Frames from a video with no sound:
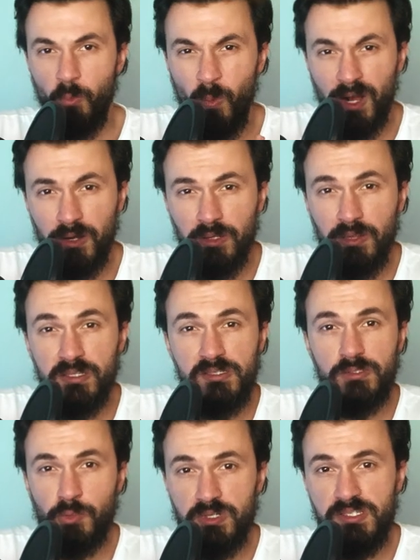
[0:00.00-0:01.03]
one online
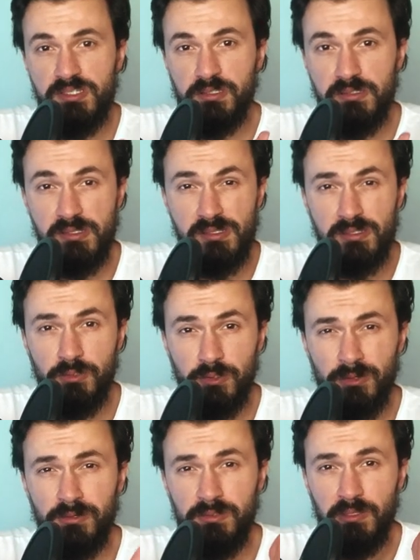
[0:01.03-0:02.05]
store sells this
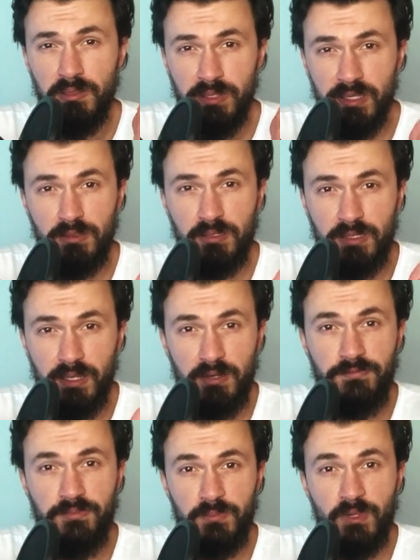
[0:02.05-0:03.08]
scooter, the link to get
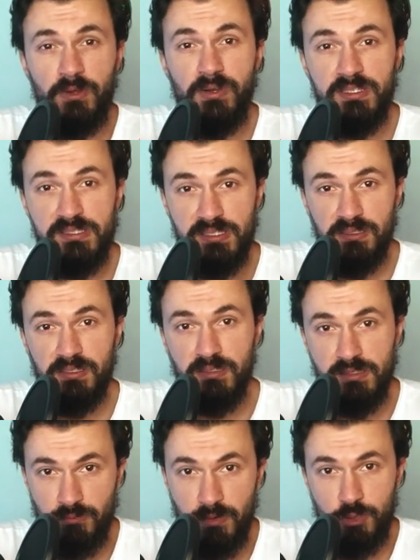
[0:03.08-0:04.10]
it from there is in the
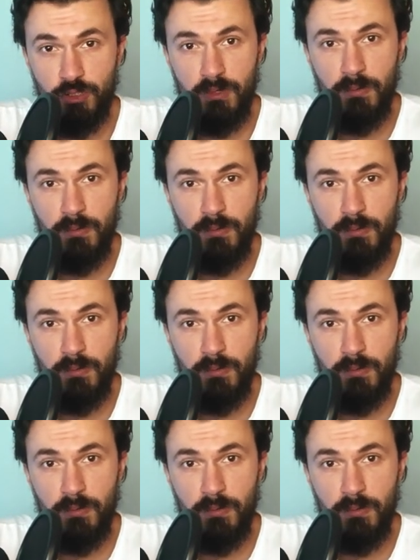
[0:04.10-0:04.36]
description.